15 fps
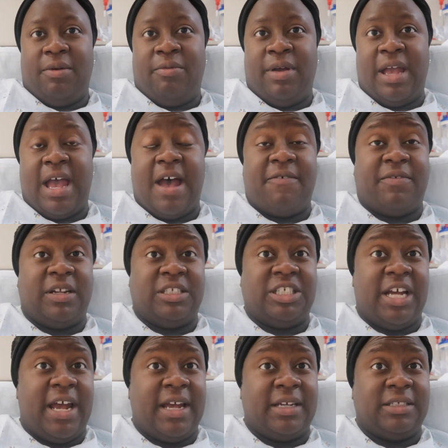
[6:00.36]
we have to
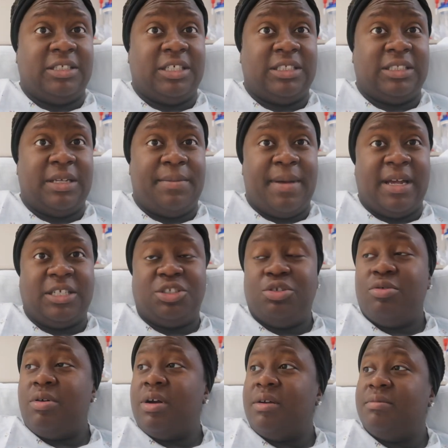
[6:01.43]
check just to make
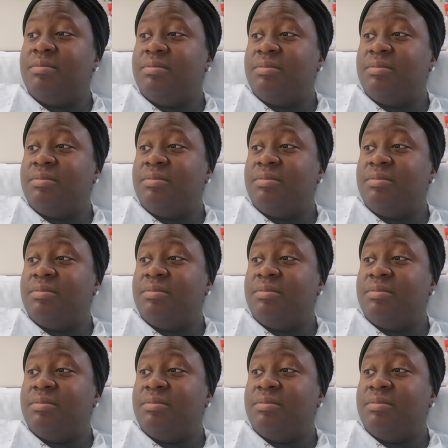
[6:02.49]
sure.